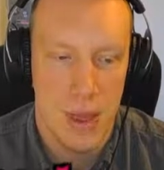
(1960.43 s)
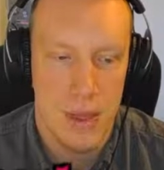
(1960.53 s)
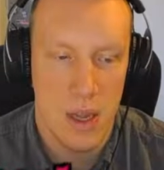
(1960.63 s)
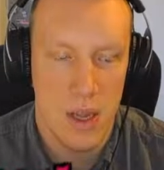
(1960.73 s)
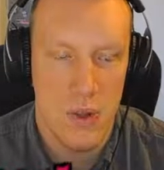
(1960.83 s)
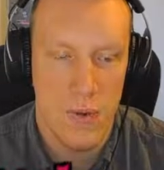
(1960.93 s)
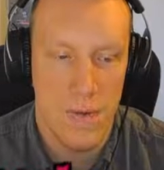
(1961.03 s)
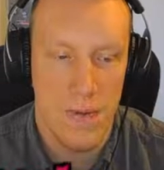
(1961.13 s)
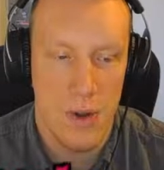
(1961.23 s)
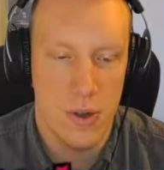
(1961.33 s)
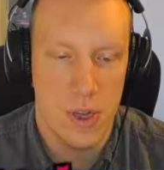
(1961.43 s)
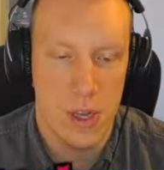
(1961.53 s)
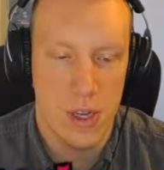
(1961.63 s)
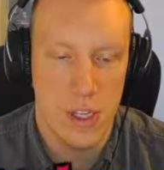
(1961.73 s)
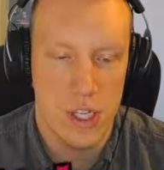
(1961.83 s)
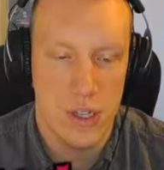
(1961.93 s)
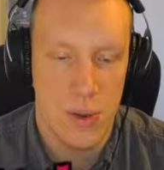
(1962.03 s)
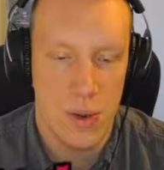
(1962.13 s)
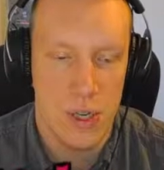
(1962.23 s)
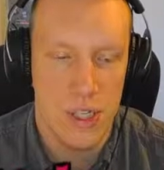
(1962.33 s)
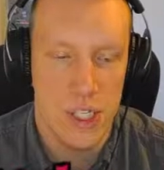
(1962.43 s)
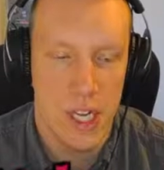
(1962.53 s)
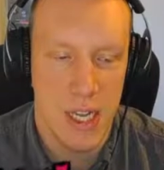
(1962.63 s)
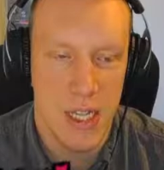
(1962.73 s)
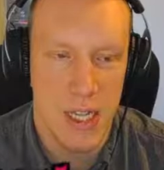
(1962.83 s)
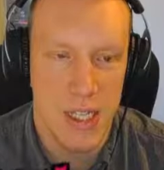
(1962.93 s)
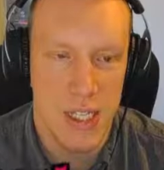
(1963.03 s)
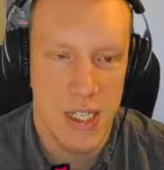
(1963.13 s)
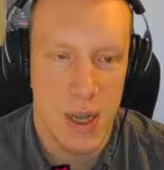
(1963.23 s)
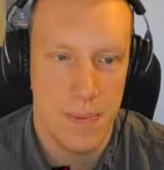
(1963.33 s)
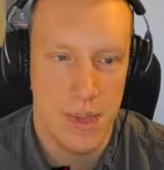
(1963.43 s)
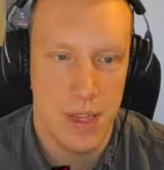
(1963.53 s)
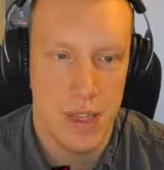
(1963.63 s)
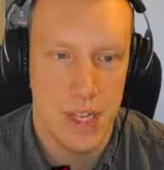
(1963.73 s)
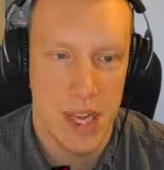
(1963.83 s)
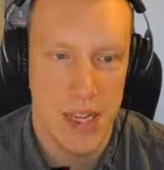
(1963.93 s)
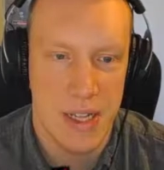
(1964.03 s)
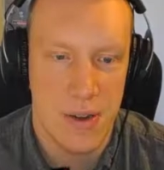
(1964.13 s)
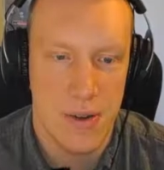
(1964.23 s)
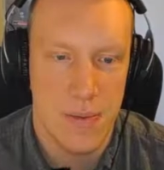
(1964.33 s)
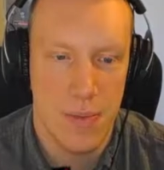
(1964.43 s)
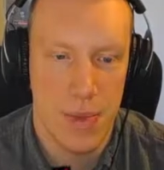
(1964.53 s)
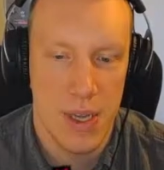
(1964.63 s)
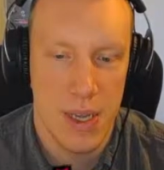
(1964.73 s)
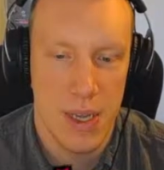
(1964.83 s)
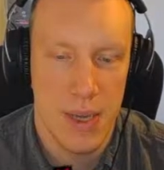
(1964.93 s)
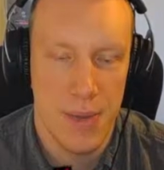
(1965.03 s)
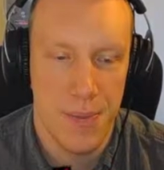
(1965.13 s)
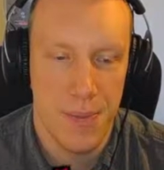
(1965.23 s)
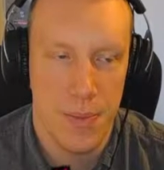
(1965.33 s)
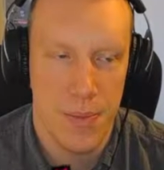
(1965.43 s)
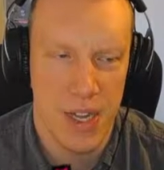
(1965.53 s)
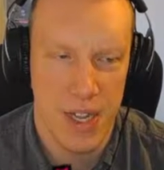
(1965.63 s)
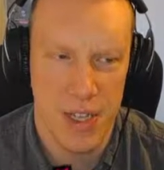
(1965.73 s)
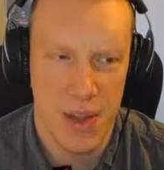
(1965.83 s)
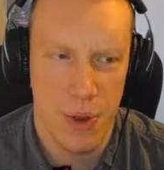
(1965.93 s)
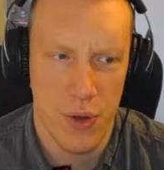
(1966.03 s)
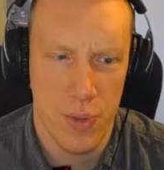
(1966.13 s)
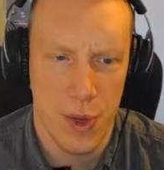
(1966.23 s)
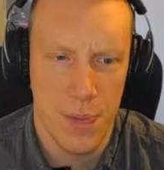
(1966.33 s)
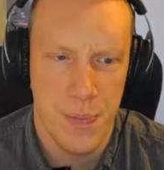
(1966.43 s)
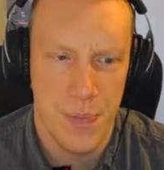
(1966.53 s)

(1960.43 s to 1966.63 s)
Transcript: The youth looking at the sword and shield that stopped the disaster. I guess the Pokemon?